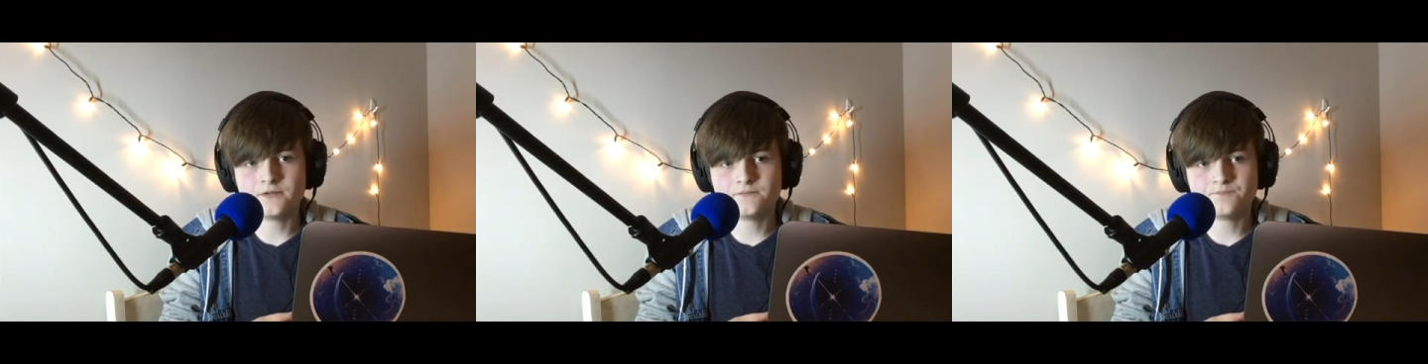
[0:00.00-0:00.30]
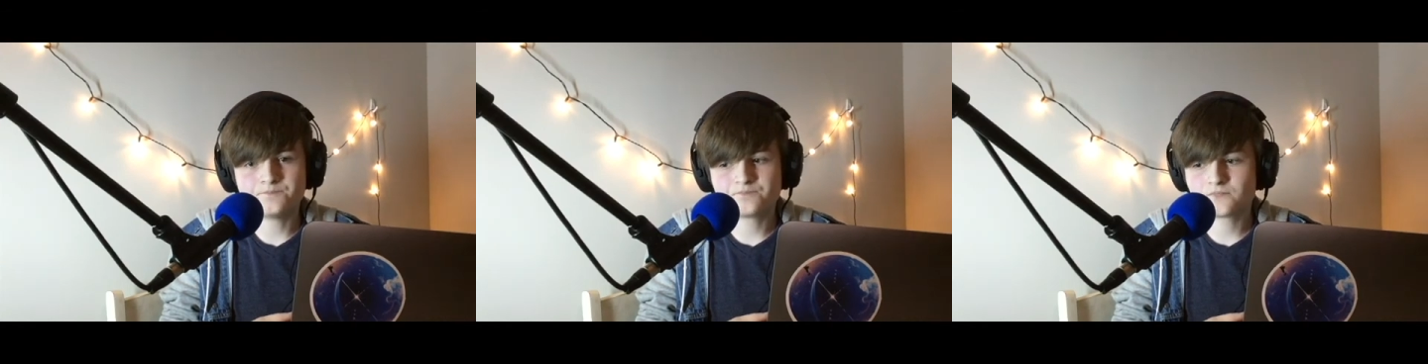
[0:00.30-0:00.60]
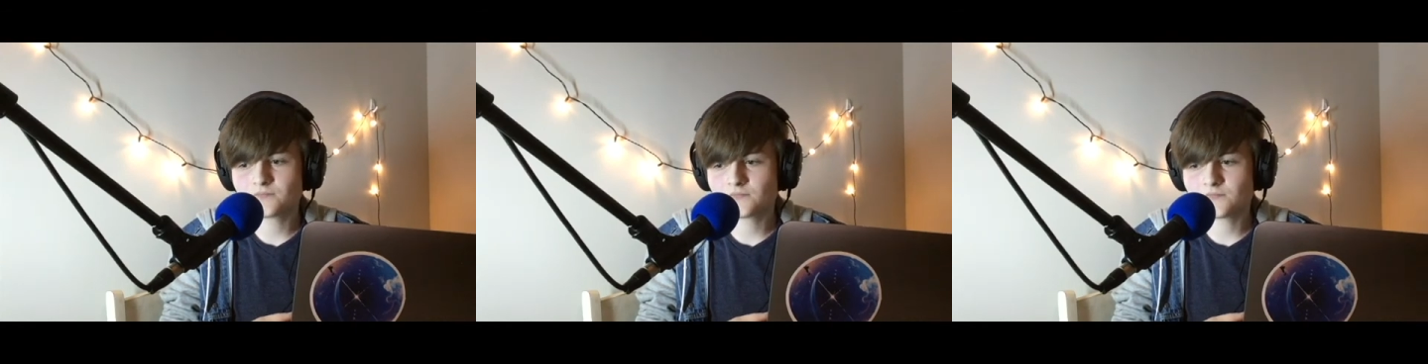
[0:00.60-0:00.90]
Um,
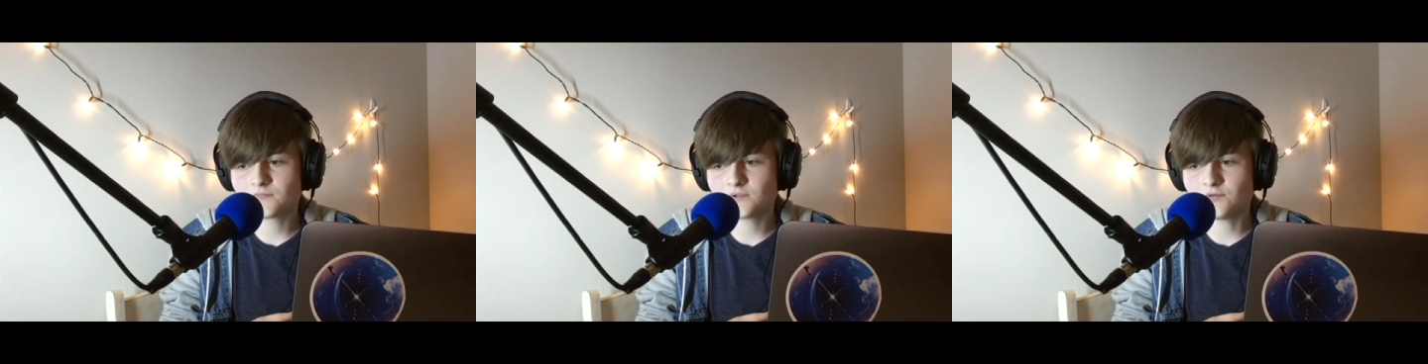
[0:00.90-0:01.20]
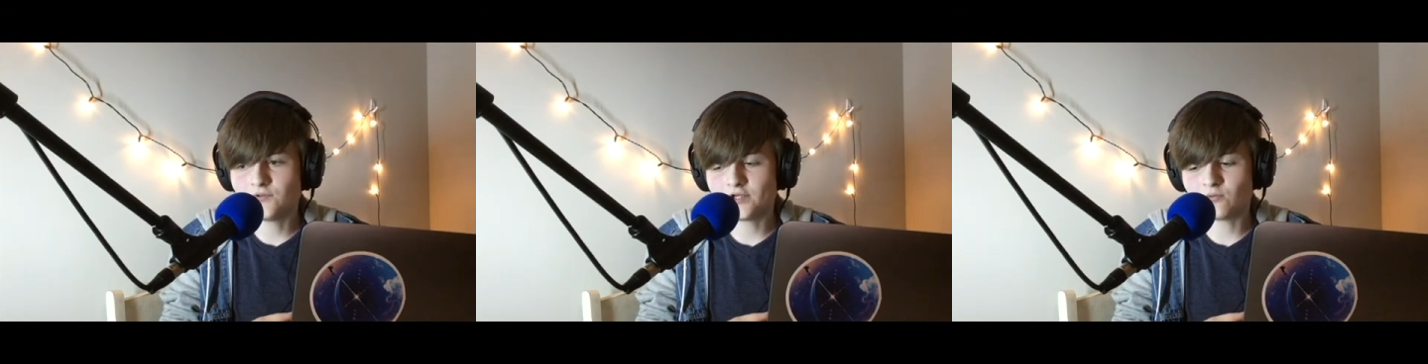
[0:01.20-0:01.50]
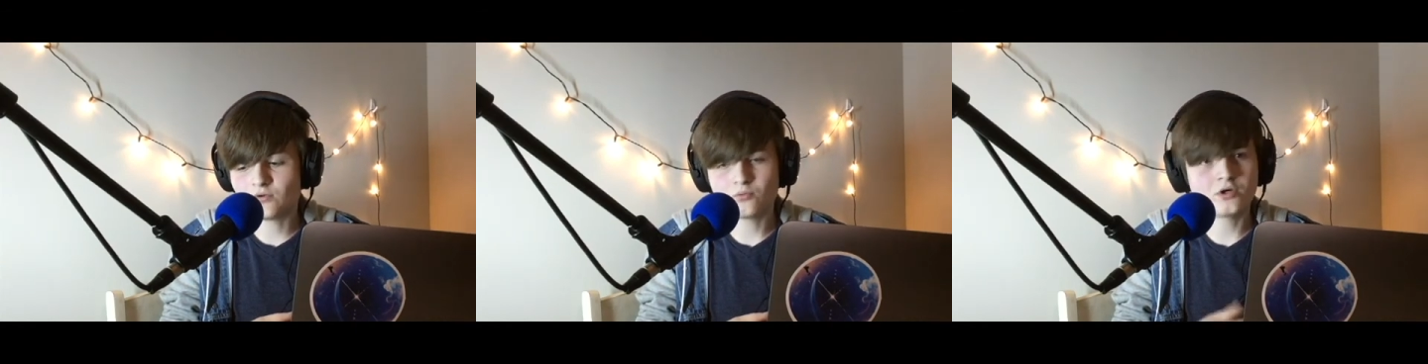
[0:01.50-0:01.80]

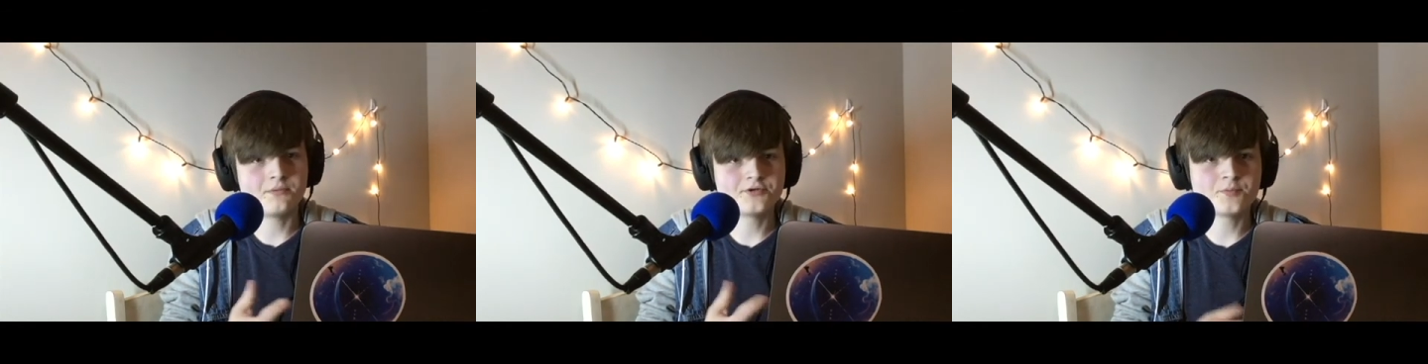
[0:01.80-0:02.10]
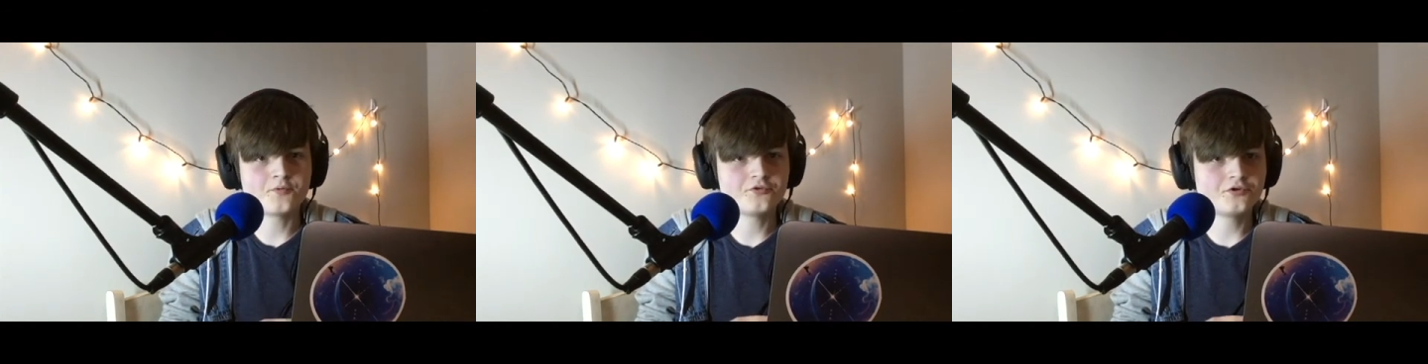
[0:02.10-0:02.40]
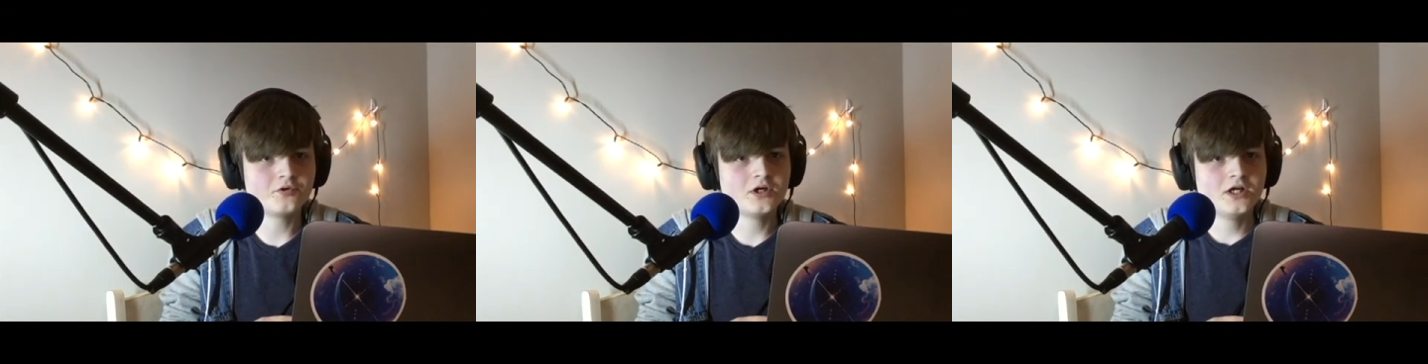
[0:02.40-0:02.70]
like, what, what am I
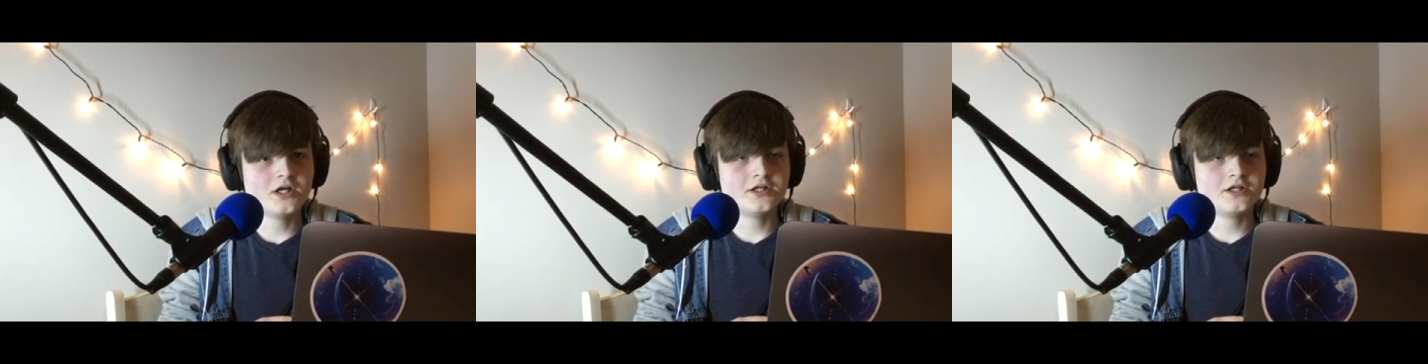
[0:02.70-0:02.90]
supposed to do?